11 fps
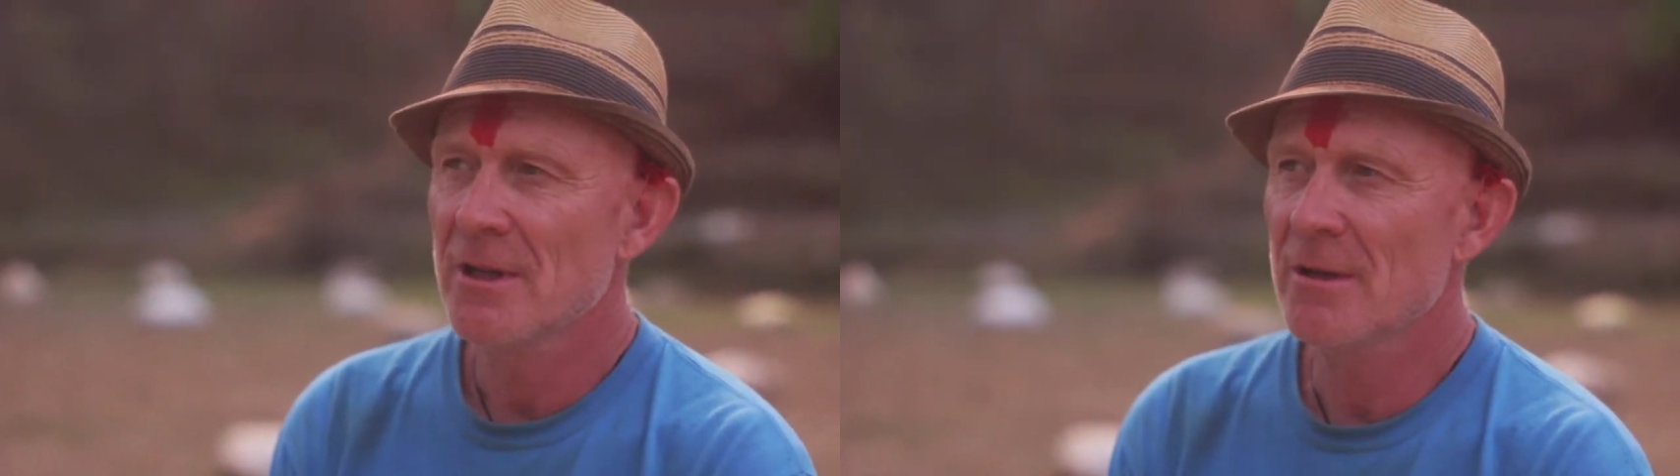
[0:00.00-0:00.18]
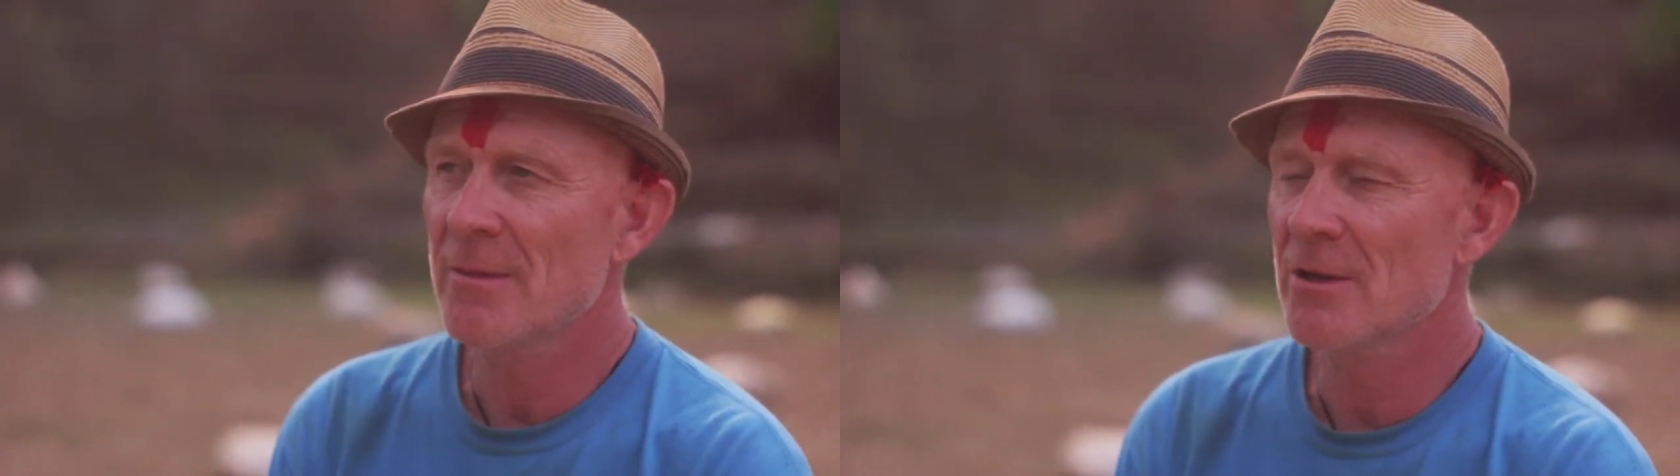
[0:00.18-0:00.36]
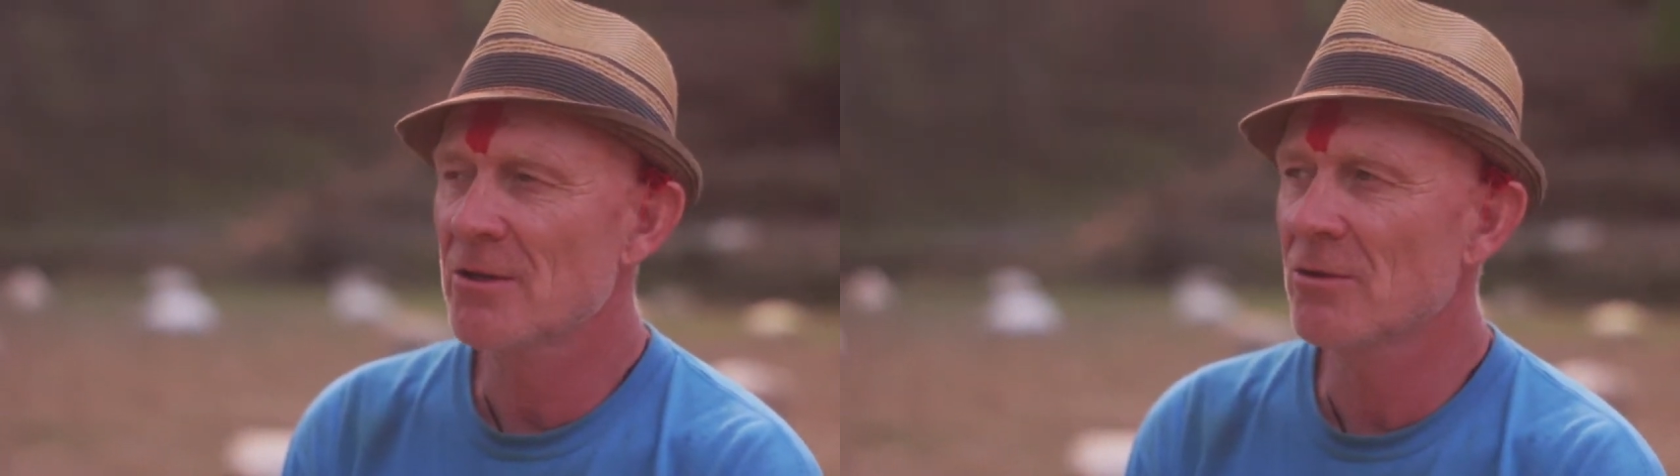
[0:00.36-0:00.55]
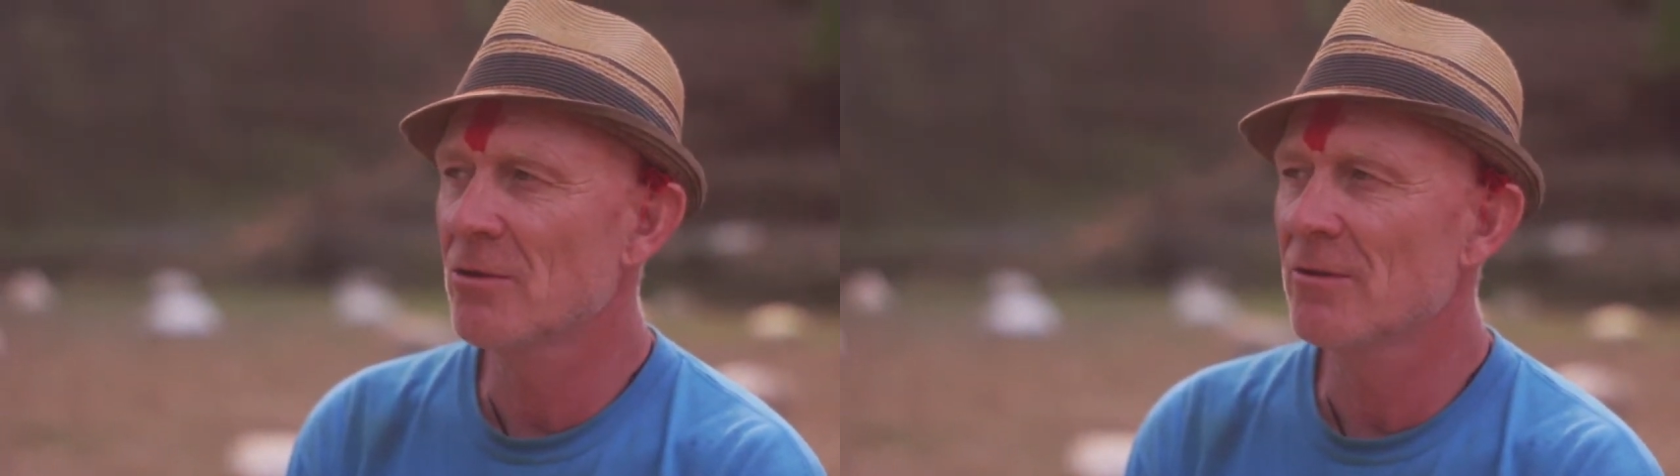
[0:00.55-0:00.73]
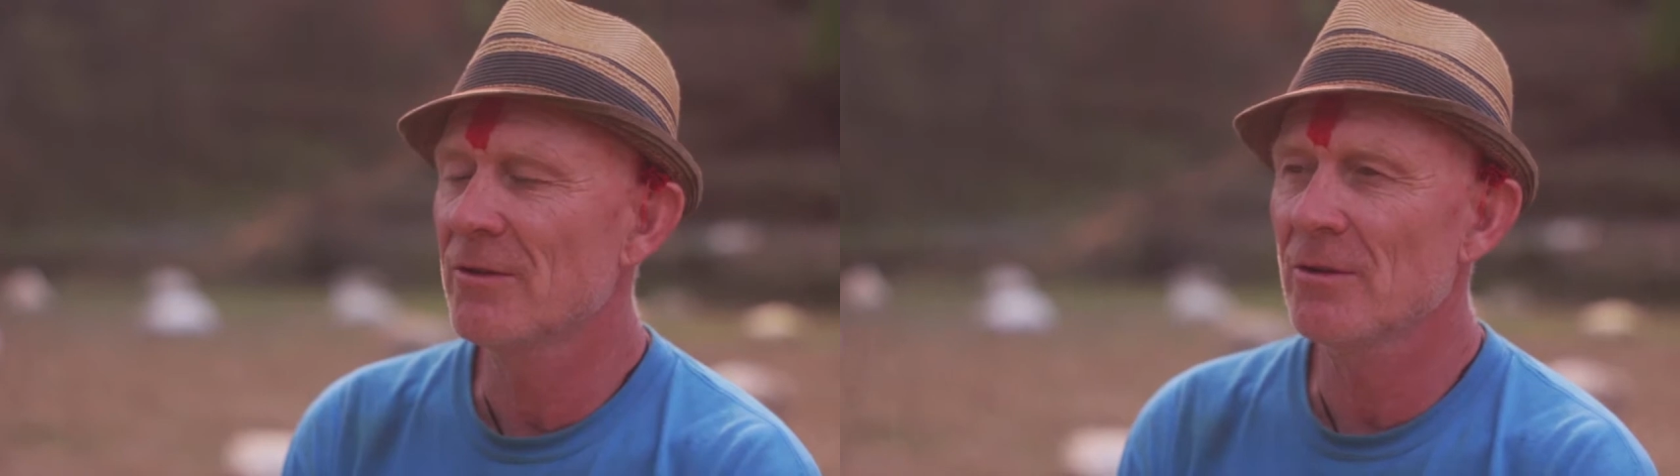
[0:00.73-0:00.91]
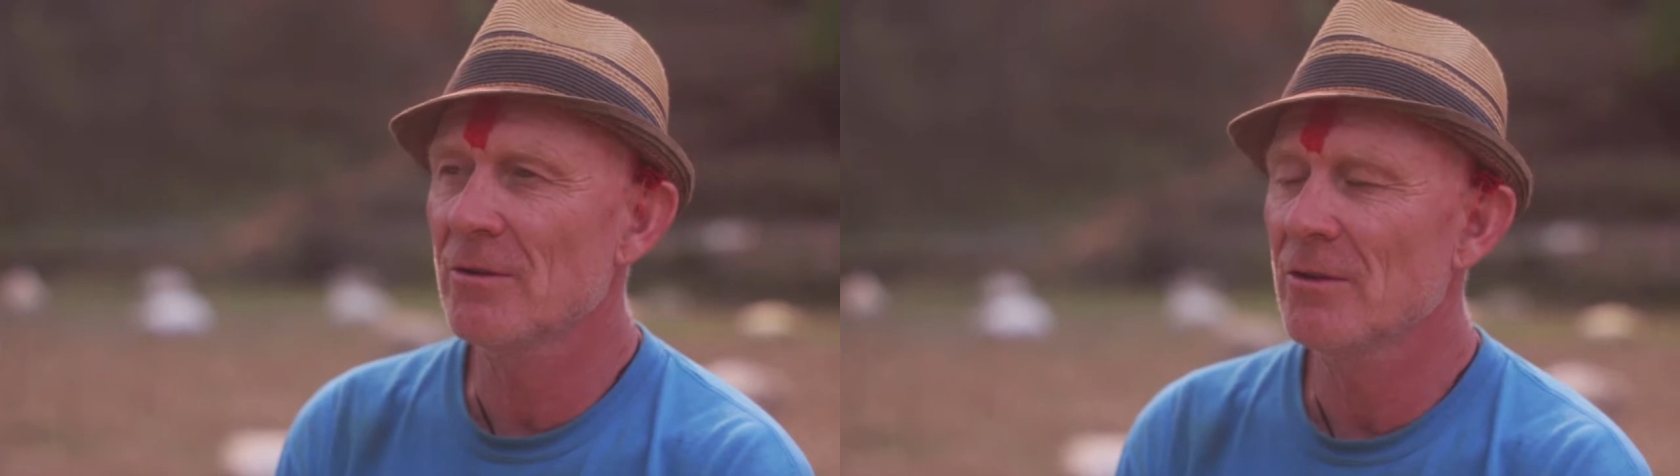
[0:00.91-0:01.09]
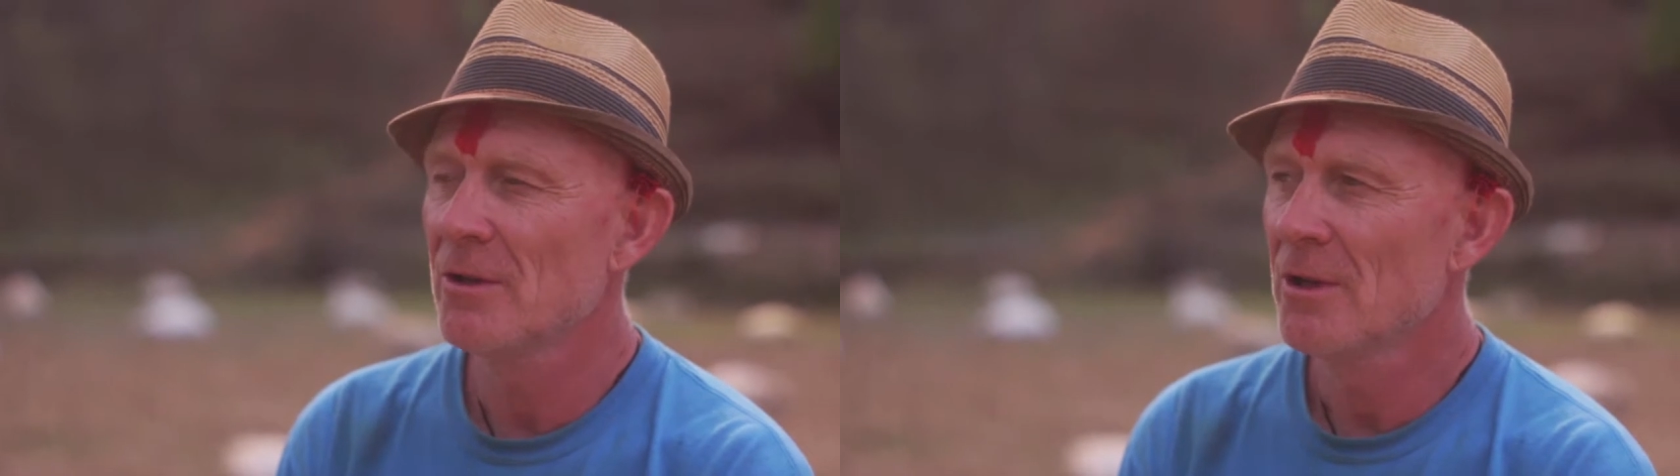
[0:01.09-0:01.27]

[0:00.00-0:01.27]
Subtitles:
the most awful